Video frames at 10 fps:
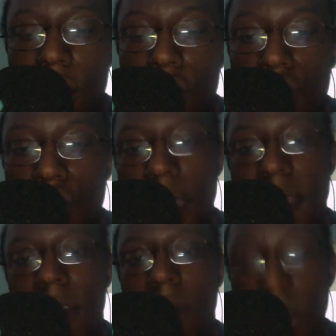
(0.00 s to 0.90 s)

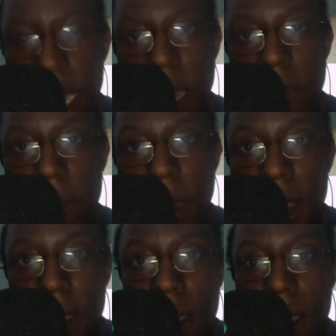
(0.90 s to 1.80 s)
great weekend, everybody.
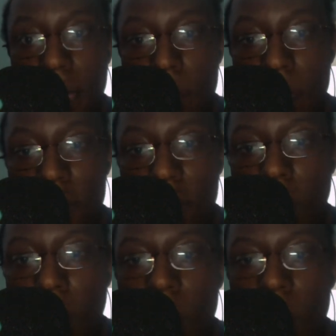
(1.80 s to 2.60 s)
God bless you all.